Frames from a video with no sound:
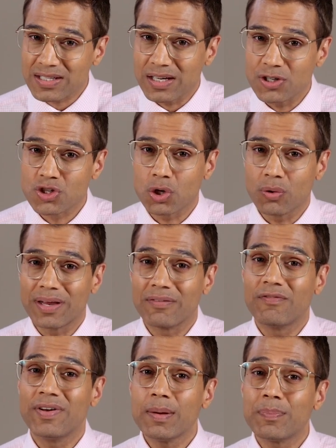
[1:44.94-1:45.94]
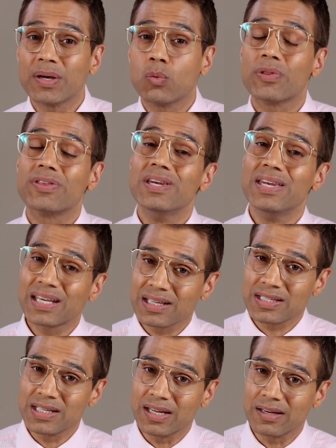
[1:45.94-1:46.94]
studies show that vaping with
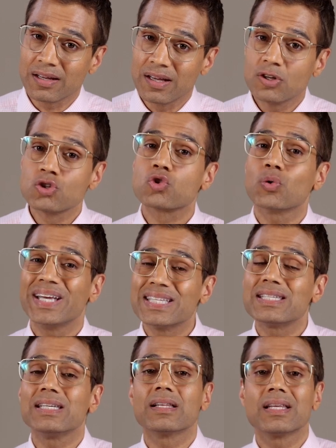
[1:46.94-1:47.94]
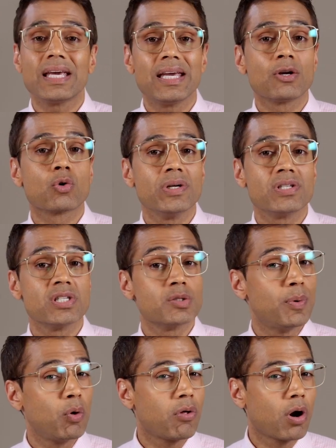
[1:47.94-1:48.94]
nicotine transiently increases
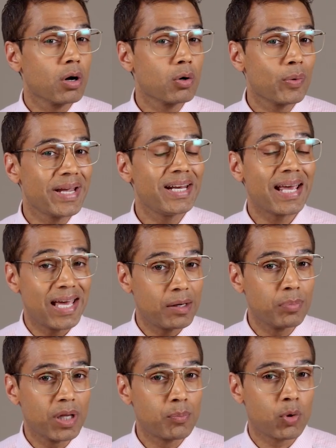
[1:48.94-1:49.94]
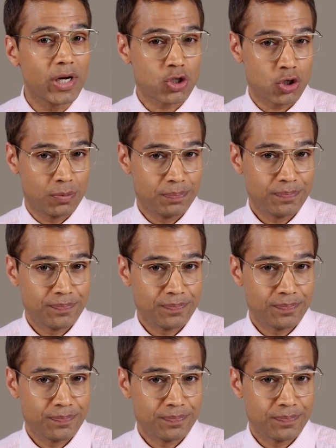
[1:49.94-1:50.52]
both heart rate and blood pressure.